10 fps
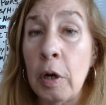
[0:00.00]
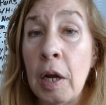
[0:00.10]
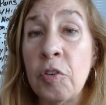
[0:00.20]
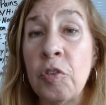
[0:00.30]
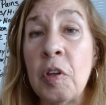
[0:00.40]

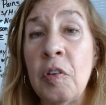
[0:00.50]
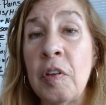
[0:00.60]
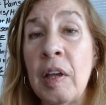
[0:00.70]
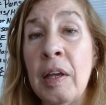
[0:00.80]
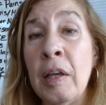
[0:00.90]

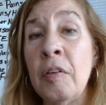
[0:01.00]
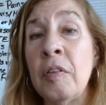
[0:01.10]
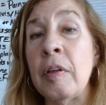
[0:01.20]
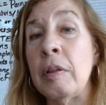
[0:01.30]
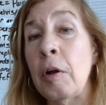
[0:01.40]

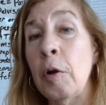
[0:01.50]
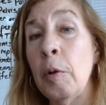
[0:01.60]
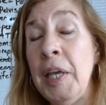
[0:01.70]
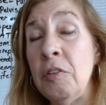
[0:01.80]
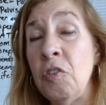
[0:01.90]
narcissist and they're
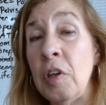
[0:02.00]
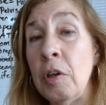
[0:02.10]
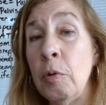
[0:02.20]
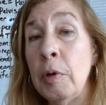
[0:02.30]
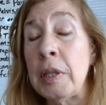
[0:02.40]
mean to
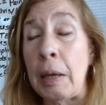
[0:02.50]
you and